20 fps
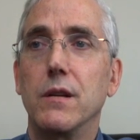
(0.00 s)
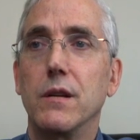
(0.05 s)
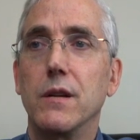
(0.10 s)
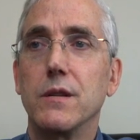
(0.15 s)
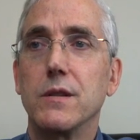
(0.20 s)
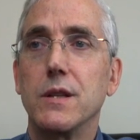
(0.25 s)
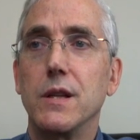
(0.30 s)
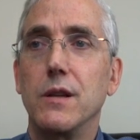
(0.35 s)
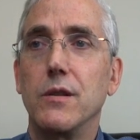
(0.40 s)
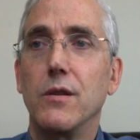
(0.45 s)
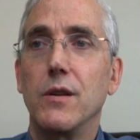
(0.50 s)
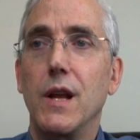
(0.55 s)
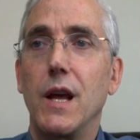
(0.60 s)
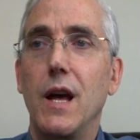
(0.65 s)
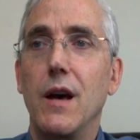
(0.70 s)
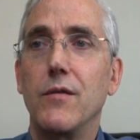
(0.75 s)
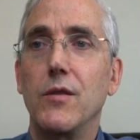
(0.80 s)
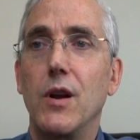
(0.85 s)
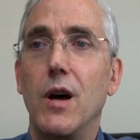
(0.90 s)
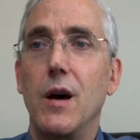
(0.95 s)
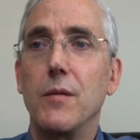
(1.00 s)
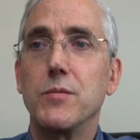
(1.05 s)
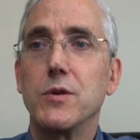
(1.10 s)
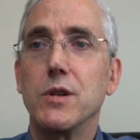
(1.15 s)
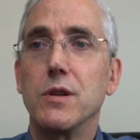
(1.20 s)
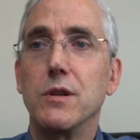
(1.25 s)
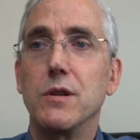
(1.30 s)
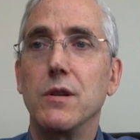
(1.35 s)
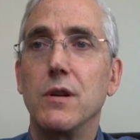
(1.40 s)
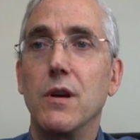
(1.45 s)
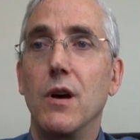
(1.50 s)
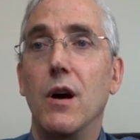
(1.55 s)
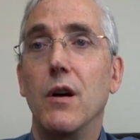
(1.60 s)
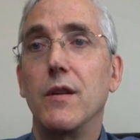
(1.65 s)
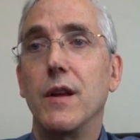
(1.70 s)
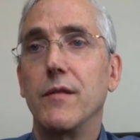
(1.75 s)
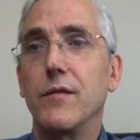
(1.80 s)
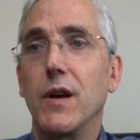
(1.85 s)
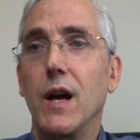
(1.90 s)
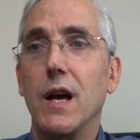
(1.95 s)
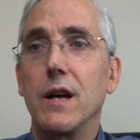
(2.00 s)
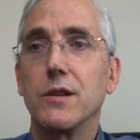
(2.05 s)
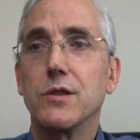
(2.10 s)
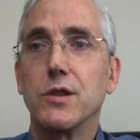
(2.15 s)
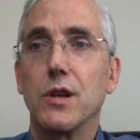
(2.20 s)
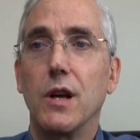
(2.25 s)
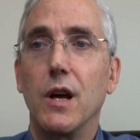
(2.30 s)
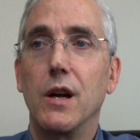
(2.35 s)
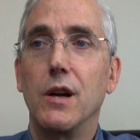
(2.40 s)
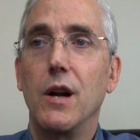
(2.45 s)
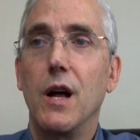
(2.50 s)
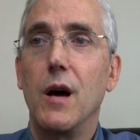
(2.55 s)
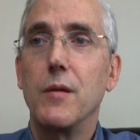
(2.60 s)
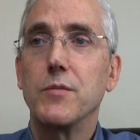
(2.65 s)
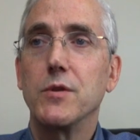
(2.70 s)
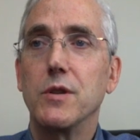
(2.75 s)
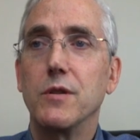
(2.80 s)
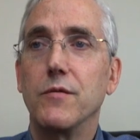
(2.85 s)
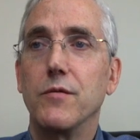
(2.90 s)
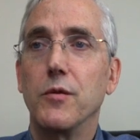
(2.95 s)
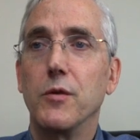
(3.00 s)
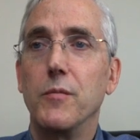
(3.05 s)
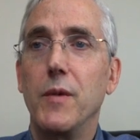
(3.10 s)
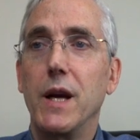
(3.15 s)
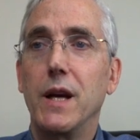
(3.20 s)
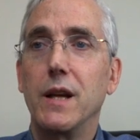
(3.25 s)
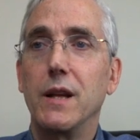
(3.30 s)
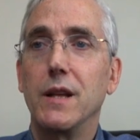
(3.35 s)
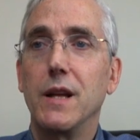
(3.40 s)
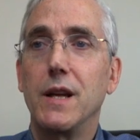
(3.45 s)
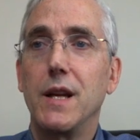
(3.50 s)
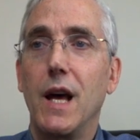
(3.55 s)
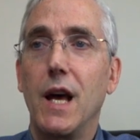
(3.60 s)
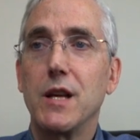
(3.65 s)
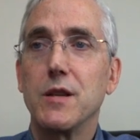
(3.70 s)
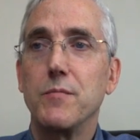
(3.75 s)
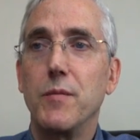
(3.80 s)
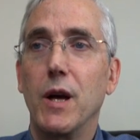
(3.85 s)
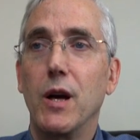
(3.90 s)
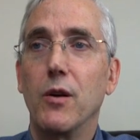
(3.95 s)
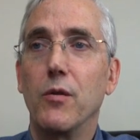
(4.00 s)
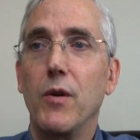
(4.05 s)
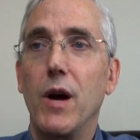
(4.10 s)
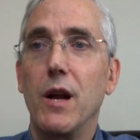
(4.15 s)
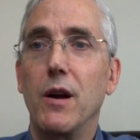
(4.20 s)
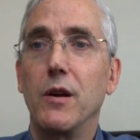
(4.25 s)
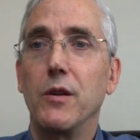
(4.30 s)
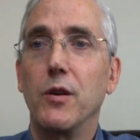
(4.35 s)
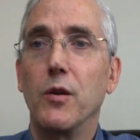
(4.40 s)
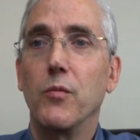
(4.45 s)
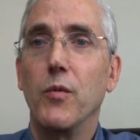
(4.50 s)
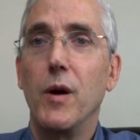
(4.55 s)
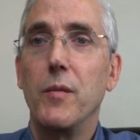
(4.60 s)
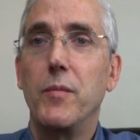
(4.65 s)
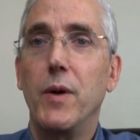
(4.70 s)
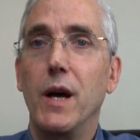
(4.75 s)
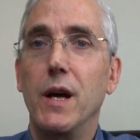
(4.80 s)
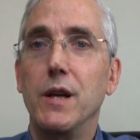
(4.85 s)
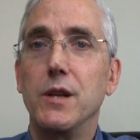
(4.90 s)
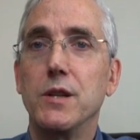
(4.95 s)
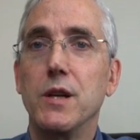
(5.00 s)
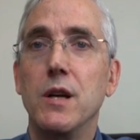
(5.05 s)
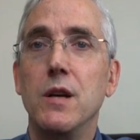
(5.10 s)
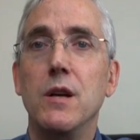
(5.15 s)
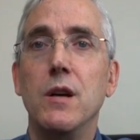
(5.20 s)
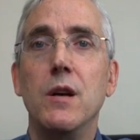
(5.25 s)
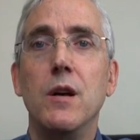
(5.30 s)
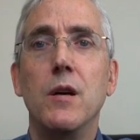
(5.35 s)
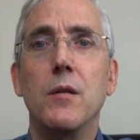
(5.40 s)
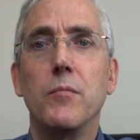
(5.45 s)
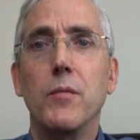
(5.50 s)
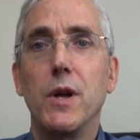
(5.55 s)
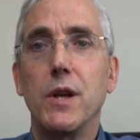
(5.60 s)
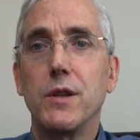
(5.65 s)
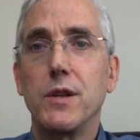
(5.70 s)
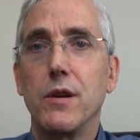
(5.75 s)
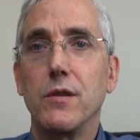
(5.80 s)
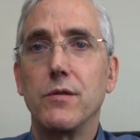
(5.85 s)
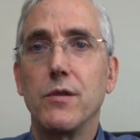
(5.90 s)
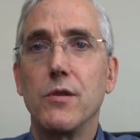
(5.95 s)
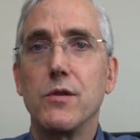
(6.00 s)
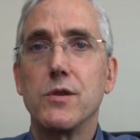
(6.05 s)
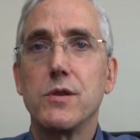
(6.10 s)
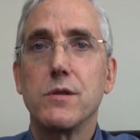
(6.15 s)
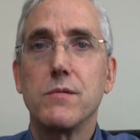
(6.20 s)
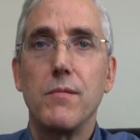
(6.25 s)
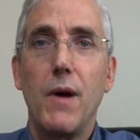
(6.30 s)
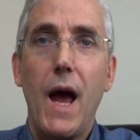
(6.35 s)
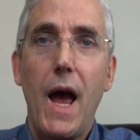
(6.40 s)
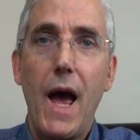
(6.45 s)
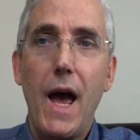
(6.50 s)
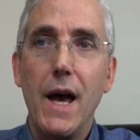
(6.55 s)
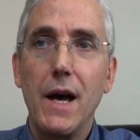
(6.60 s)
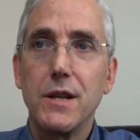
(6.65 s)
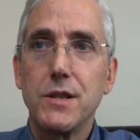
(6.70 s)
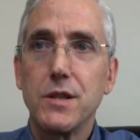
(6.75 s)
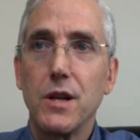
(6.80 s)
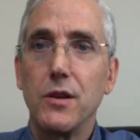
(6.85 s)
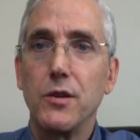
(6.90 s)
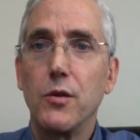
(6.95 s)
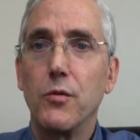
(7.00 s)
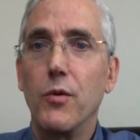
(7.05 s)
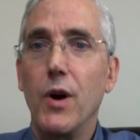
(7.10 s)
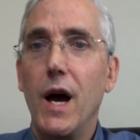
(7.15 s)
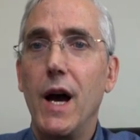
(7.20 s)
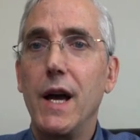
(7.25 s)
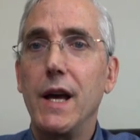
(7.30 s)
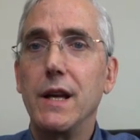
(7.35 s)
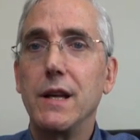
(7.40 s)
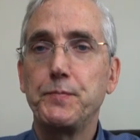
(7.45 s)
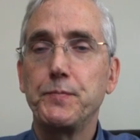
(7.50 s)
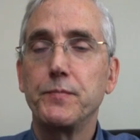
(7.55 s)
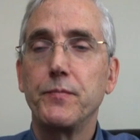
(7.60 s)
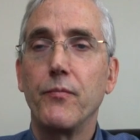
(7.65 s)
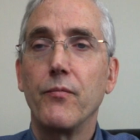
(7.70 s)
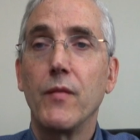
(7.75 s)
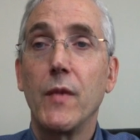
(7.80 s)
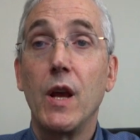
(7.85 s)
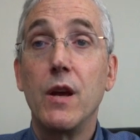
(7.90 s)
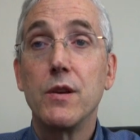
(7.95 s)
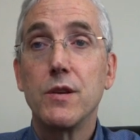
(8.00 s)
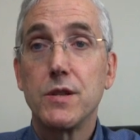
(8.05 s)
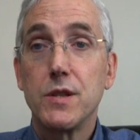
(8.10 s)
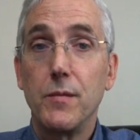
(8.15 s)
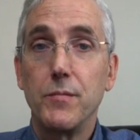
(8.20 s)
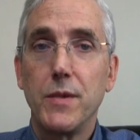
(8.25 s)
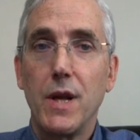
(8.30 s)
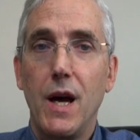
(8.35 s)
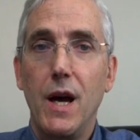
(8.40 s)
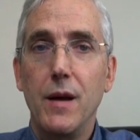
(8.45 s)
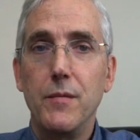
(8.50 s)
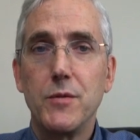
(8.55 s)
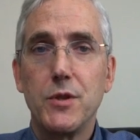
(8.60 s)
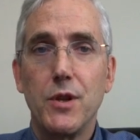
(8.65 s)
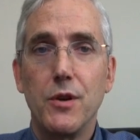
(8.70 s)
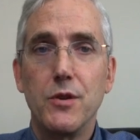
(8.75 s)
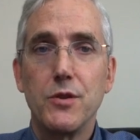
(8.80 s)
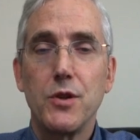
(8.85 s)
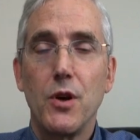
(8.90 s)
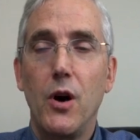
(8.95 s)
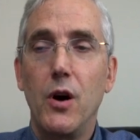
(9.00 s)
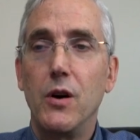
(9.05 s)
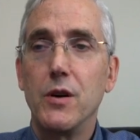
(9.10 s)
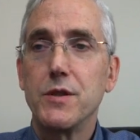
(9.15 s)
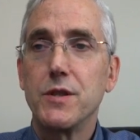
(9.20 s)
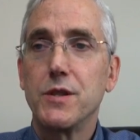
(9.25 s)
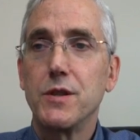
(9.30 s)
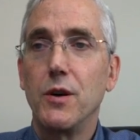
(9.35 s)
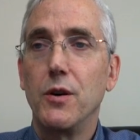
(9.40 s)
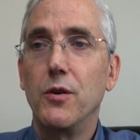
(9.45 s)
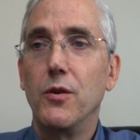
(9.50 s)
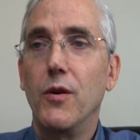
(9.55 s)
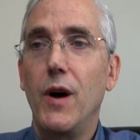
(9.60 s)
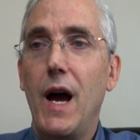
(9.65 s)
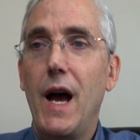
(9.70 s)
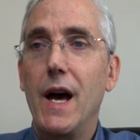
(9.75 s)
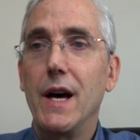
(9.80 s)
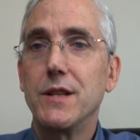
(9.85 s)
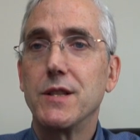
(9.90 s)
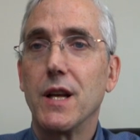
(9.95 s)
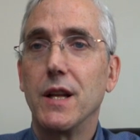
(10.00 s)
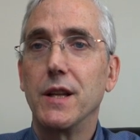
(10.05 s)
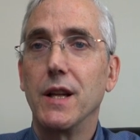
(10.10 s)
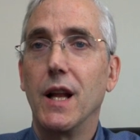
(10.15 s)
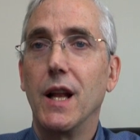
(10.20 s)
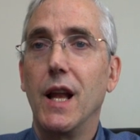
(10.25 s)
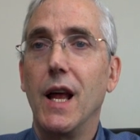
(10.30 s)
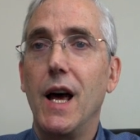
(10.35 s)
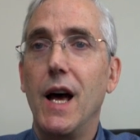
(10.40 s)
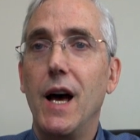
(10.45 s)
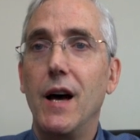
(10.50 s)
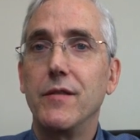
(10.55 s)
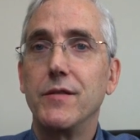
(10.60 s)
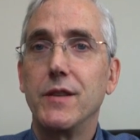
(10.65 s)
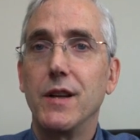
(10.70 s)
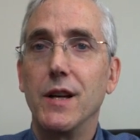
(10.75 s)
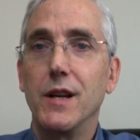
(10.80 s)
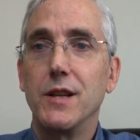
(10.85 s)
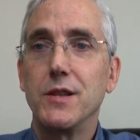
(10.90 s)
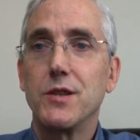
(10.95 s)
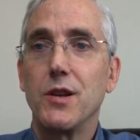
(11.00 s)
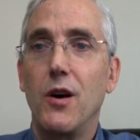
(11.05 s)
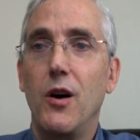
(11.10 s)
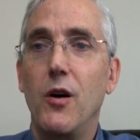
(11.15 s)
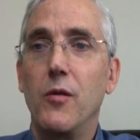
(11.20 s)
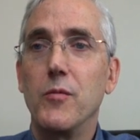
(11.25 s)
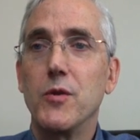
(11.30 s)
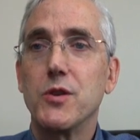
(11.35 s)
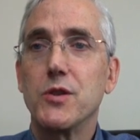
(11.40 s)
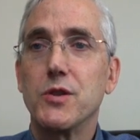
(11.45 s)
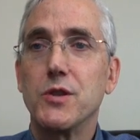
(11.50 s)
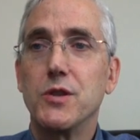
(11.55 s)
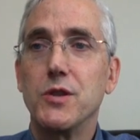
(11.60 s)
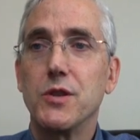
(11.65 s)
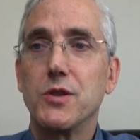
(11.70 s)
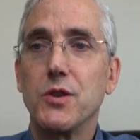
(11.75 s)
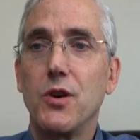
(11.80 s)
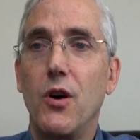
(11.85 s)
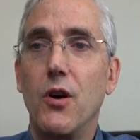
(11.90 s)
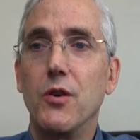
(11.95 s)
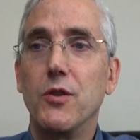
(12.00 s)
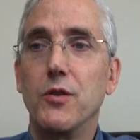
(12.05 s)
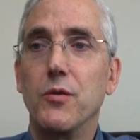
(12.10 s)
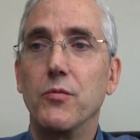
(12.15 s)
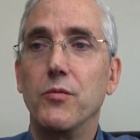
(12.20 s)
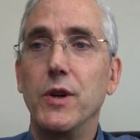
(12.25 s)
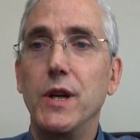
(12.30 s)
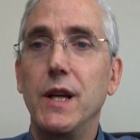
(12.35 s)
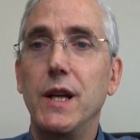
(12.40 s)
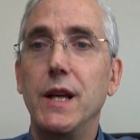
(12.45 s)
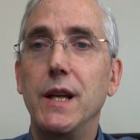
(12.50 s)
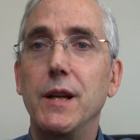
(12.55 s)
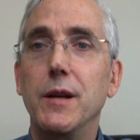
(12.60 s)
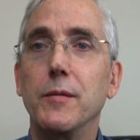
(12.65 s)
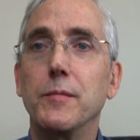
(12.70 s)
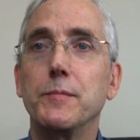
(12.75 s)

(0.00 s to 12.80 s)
Let's see, do they have an option? Oh, they've actually got an option for making the text bigger right on their web page. But there's ads on the right. Sometimes there's also ads on the left, and it's almost just hard to read.